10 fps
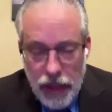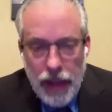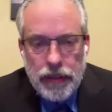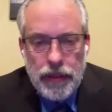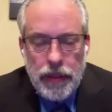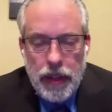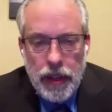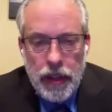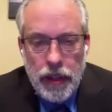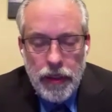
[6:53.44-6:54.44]
Yes,
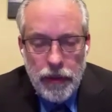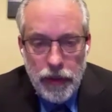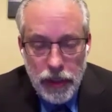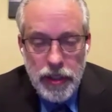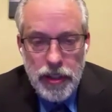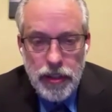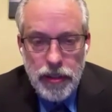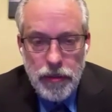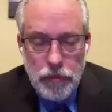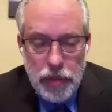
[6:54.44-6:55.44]
the
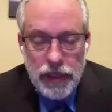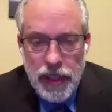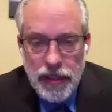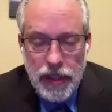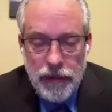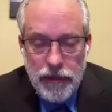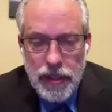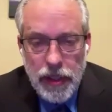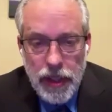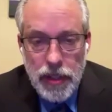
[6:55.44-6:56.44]
village buildings and
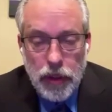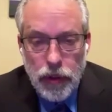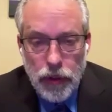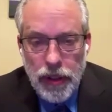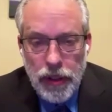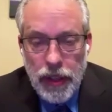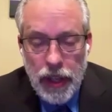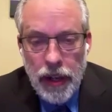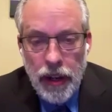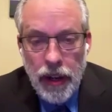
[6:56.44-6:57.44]
facilities we're
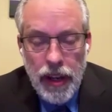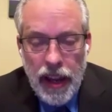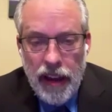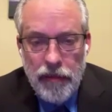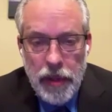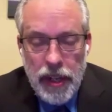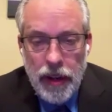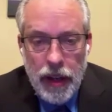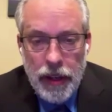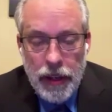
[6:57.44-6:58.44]
currently in have
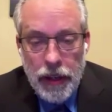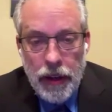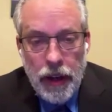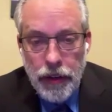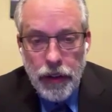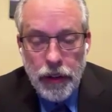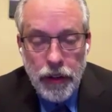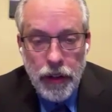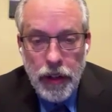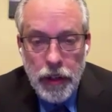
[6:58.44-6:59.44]
been
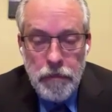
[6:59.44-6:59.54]
under